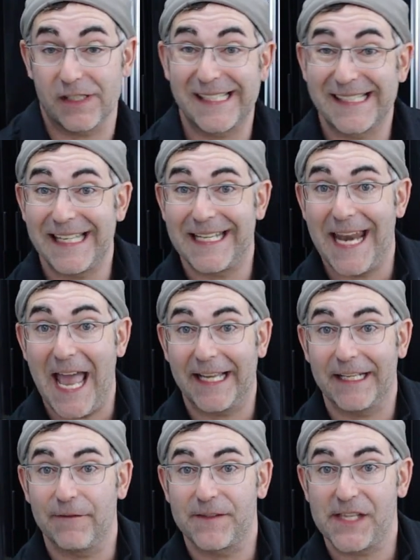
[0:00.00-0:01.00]
This is the
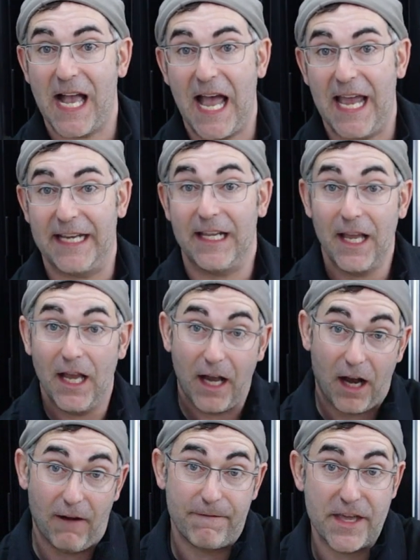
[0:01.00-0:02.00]
negative side
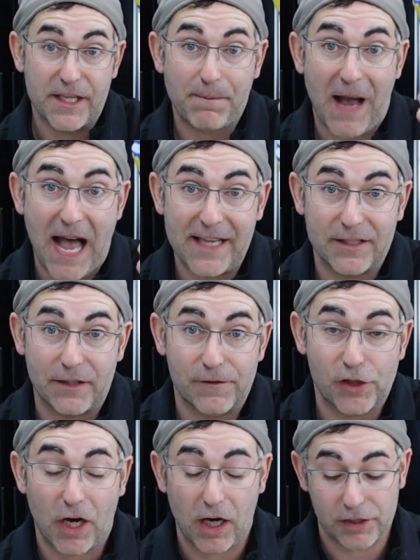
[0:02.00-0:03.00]
of this positive
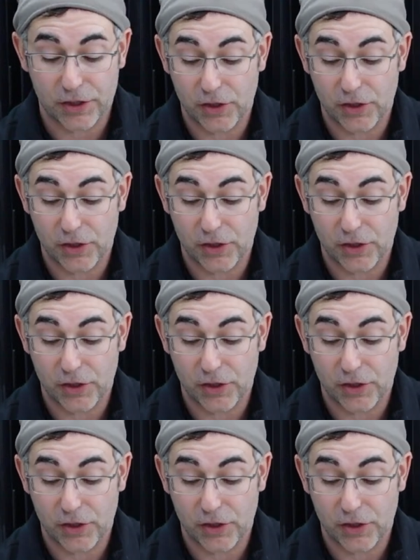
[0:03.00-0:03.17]
charge.